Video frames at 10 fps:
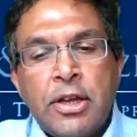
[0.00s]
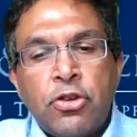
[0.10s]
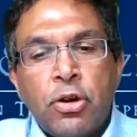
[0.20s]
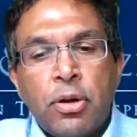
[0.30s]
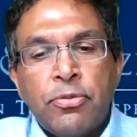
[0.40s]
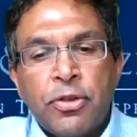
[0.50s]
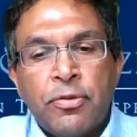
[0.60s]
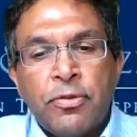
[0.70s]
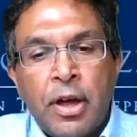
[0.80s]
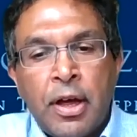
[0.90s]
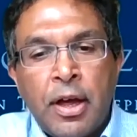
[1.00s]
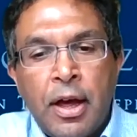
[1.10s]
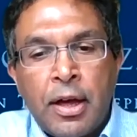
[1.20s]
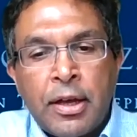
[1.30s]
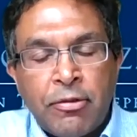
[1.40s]
in terms of
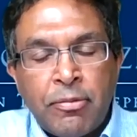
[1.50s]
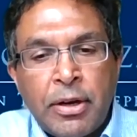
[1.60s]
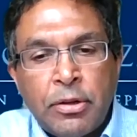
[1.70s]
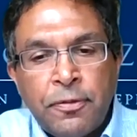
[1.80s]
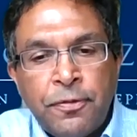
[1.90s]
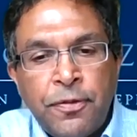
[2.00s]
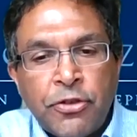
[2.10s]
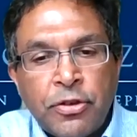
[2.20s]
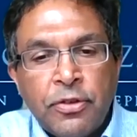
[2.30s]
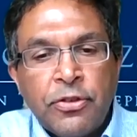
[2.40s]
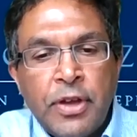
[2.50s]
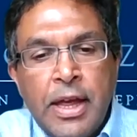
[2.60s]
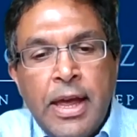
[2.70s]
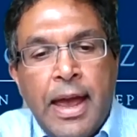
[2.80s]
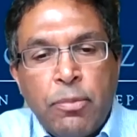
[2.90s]
governmental officials.
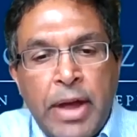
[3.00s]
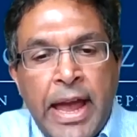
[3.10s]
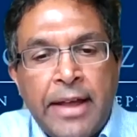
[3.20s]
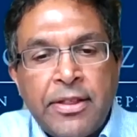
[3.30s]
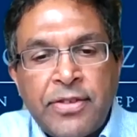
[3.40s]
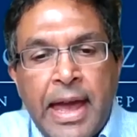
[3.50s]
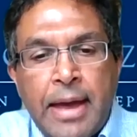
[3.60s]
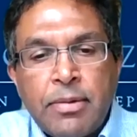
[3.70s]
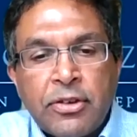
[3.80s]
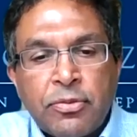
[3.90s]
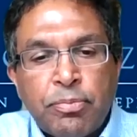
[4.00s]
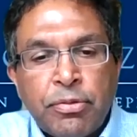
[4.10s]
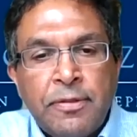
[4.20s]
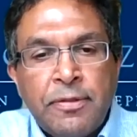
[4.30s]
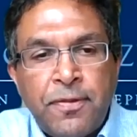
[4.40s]
And we had this amicus
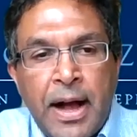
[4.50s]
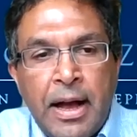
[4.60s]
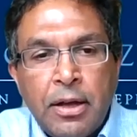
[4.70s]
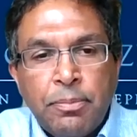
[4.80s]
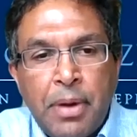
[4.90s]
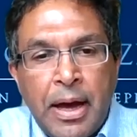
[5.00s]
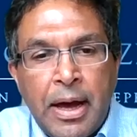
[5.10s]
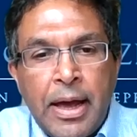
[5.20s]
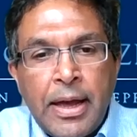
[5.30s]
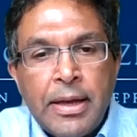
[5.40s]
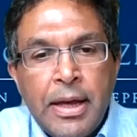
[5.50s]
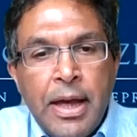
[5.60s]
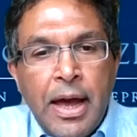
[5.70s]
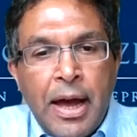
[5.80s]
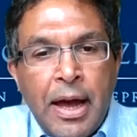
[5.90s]
brief filed by
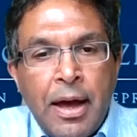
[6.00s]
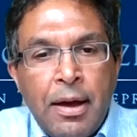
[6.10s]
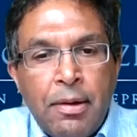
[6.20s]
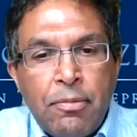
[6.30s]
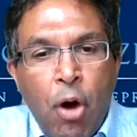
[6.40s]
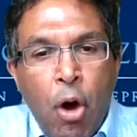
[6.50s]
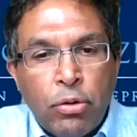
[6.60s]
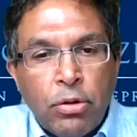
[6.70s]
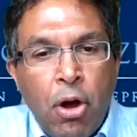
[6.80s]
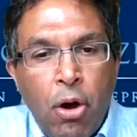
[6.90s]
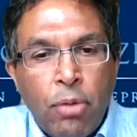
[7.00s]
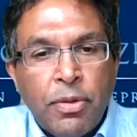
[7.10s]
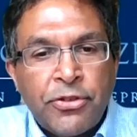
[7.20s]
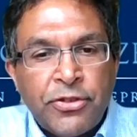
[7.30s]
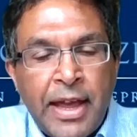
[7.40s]

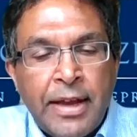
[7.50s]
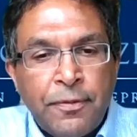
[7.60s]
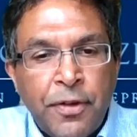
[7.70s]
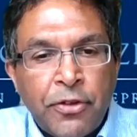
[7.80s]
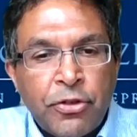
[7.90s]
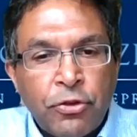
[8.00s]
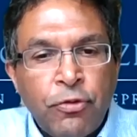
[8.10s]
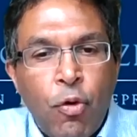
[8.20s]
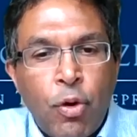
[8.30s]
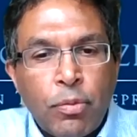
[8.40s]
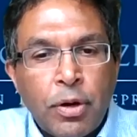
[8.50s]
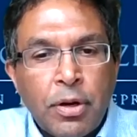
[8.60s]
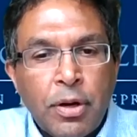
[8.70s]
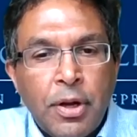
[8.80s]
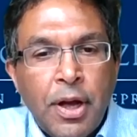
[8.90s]
Oklahoma state officials,
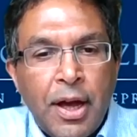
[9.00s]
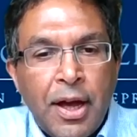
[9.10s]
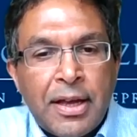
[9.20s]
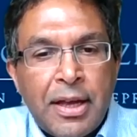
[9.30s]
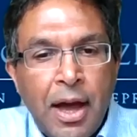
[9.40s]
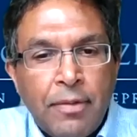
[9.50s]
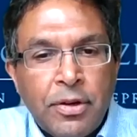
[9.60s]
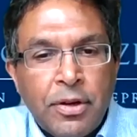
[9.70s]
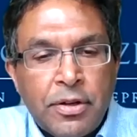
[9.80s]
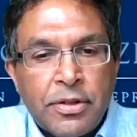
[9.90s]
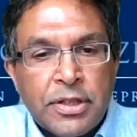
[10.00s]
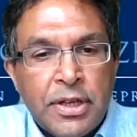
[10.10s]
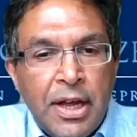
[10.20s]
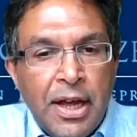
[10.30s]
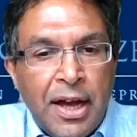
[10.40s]
former
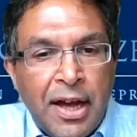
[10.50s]
governors,